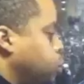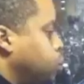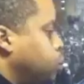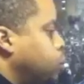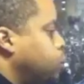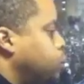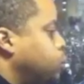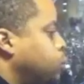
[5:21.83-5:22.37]

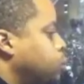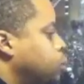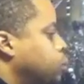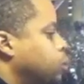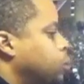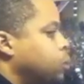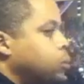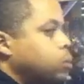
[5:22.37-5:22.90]

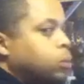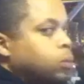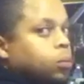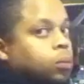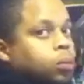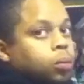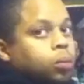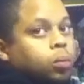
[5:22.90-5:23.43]

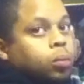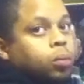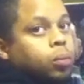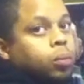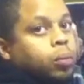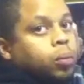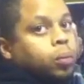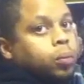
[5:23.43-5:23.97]

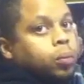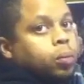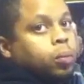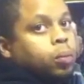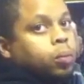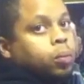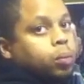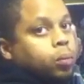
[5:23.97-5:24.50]

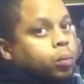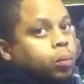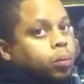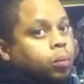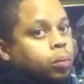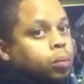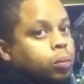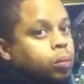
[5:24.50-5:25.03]

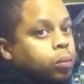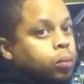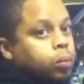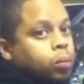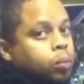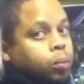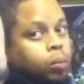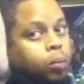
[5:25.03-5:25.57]

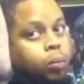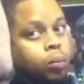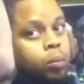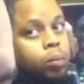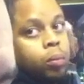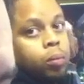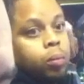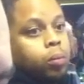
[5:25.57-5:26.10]

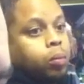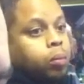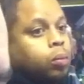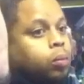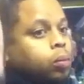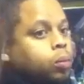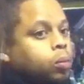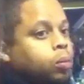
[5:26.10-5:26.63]

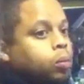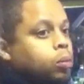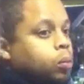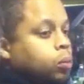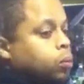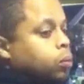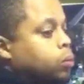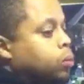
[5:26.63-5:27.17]

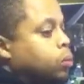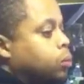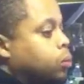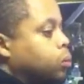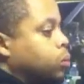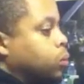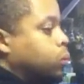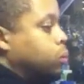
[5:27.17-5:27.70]

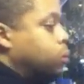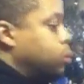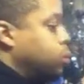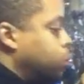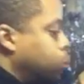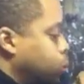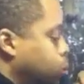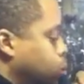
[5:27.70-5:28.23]

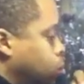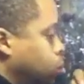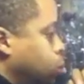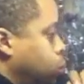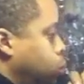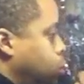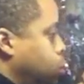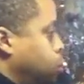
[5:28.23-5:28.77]

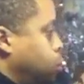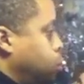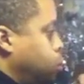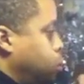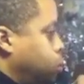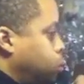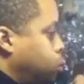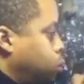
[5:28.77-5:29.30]

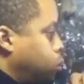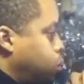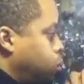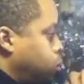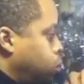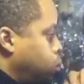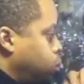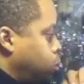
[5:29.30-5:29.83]
The person shown says nothing.